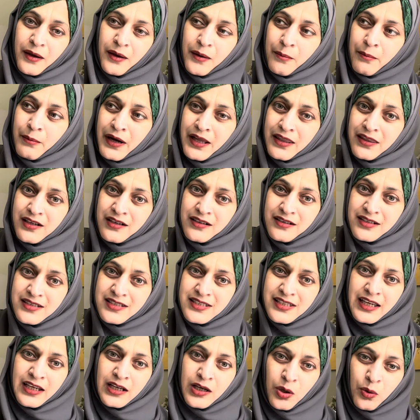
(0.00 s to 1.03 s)
mothers
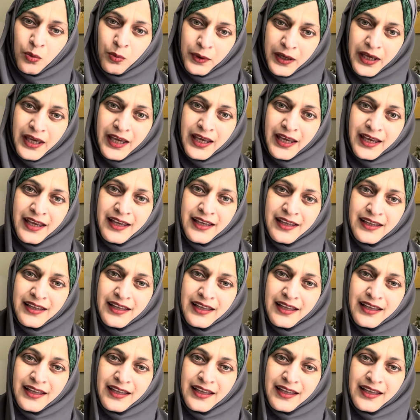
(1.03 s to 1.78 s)
in a way